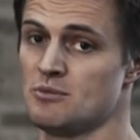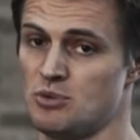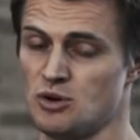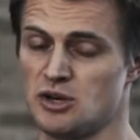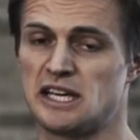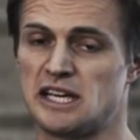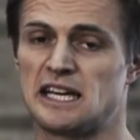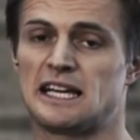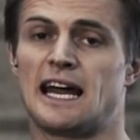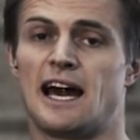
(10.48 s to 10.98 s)

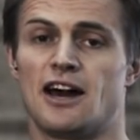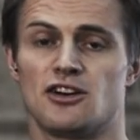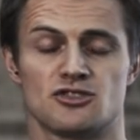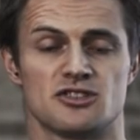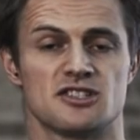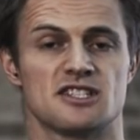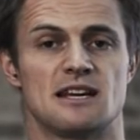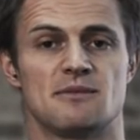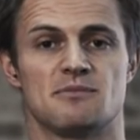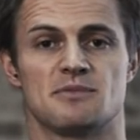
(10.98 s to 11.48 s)
putting in one
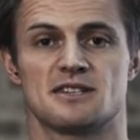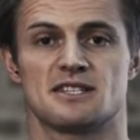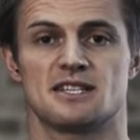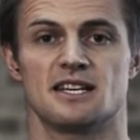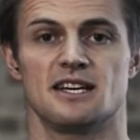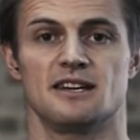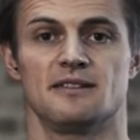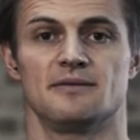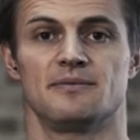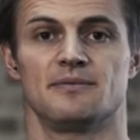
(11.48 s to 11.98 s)
hundred ten
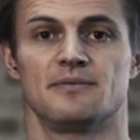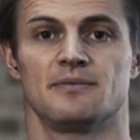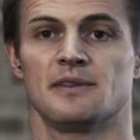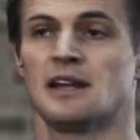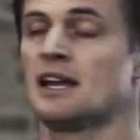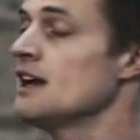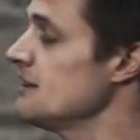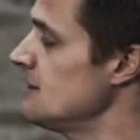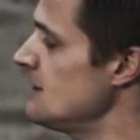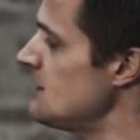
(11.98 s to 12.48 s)
percent.
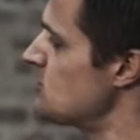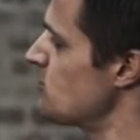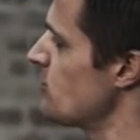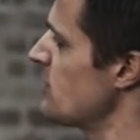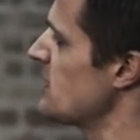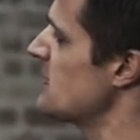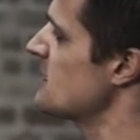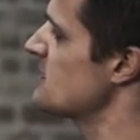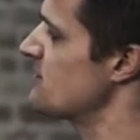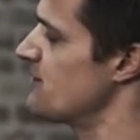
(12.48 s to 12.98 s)
This
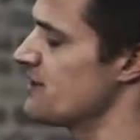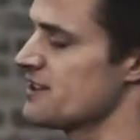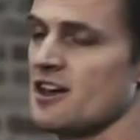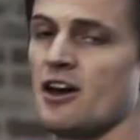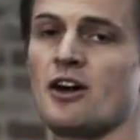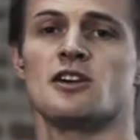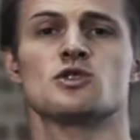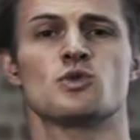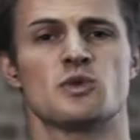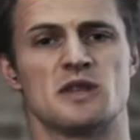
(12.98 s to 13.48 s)
rig is for
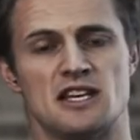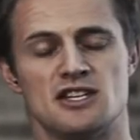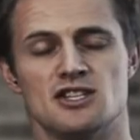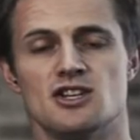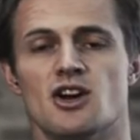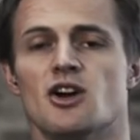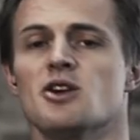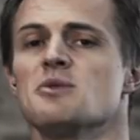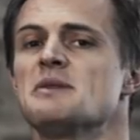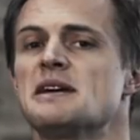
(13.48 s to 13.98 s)
those with a
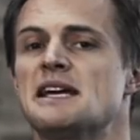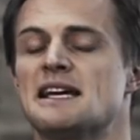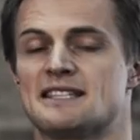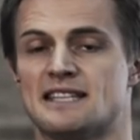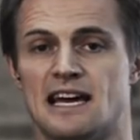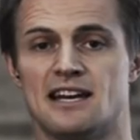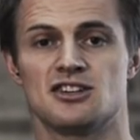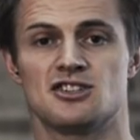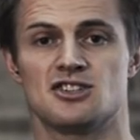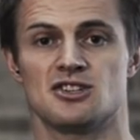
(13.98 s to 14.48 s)
no B S
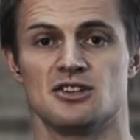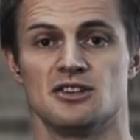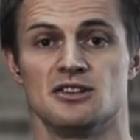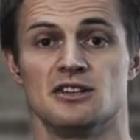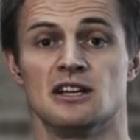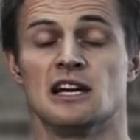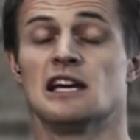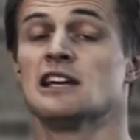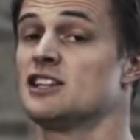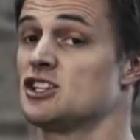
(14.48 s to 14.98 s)
attitude
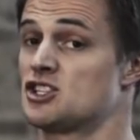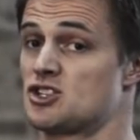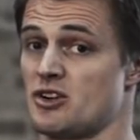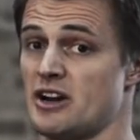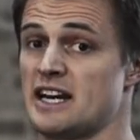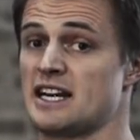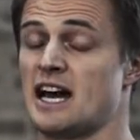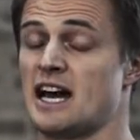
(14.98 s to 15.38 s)
that train